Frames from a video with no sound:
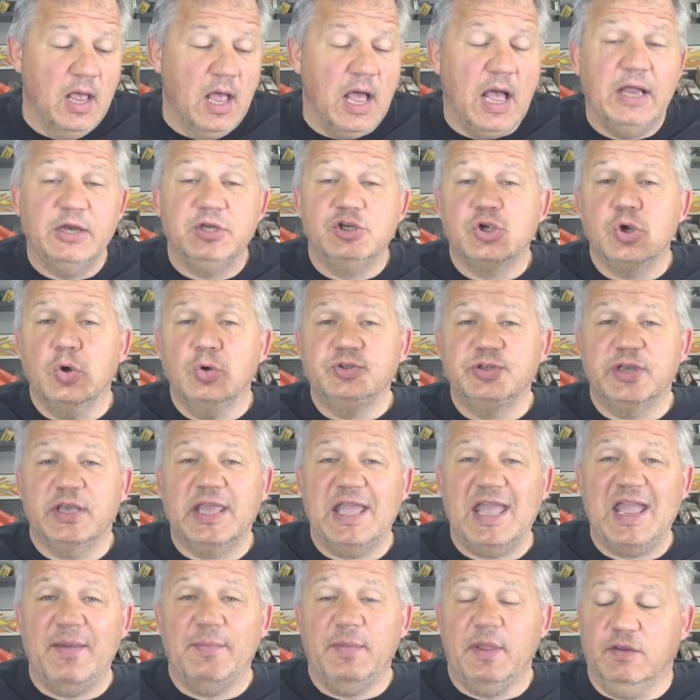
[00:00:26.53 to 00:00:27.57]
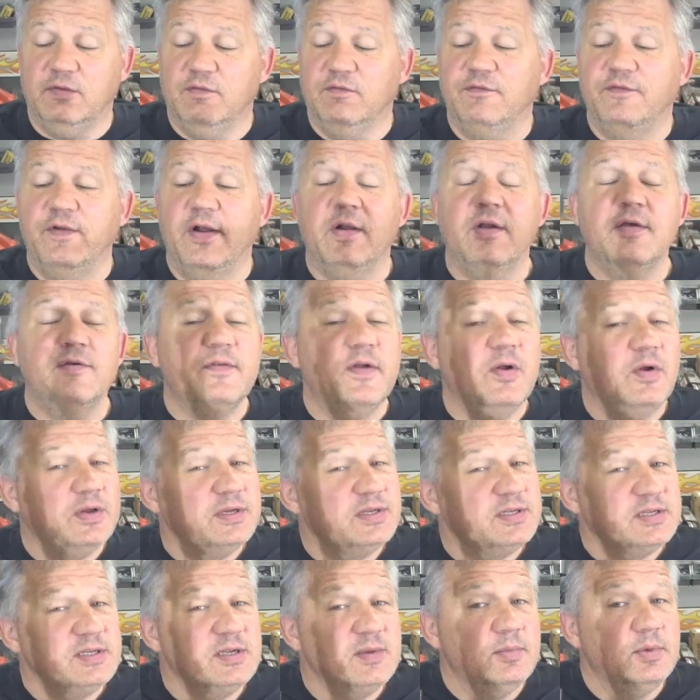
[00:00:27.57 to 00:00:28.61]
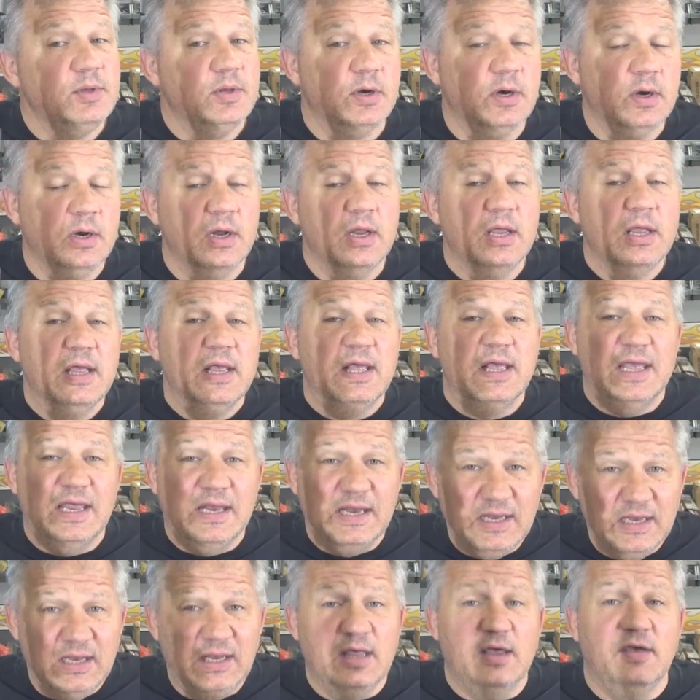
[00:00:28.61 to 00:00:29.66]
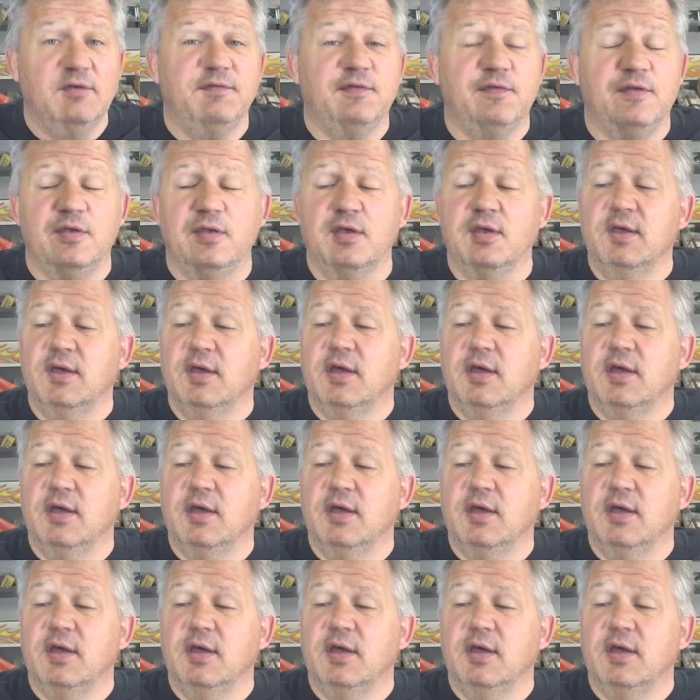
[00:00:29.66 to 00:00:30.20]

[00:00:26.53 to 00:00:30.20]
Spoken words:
I chose a cam that's very, very similar in lift